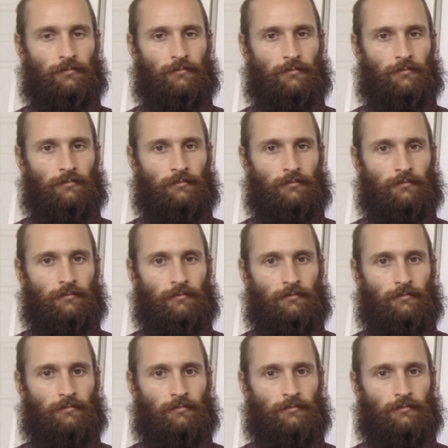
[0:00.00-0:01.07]

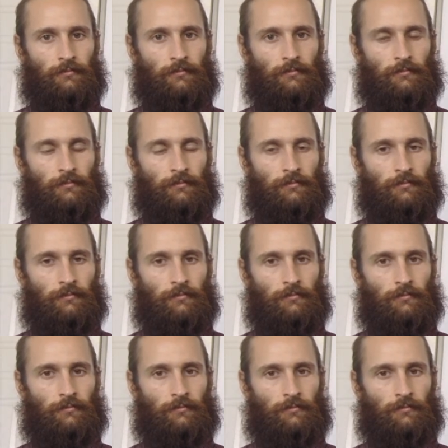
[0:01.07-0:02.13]

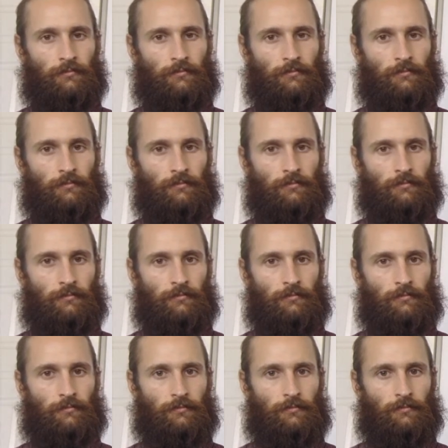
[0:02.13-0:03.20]

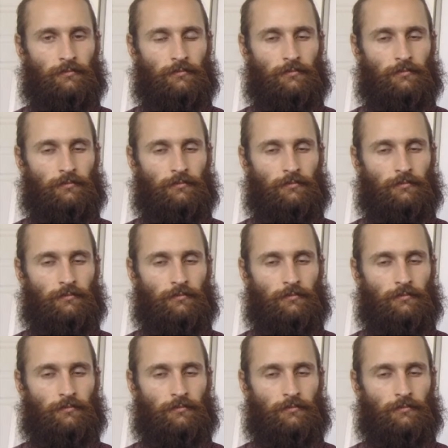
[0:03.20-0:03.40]
[no speech]